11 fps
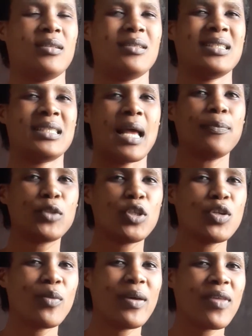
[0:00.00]
It's up to
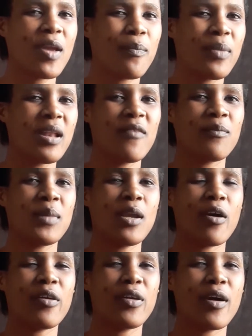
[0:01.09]
you whether you believe me
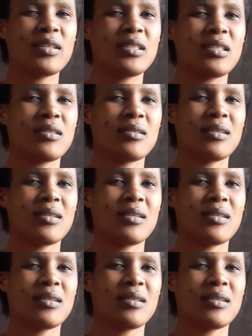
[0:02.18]
or not,